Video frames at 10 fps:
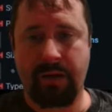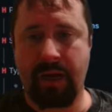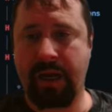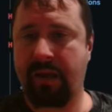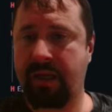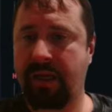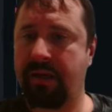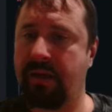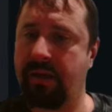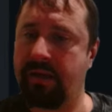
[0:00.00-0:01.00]
right, and I
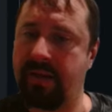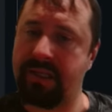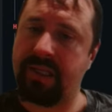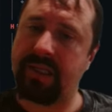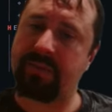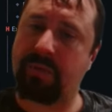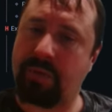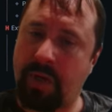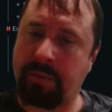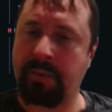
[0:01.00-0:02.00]
think this is
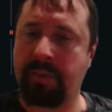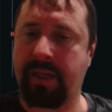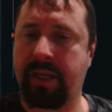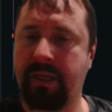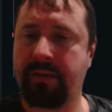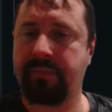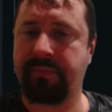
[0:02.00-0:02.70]
probably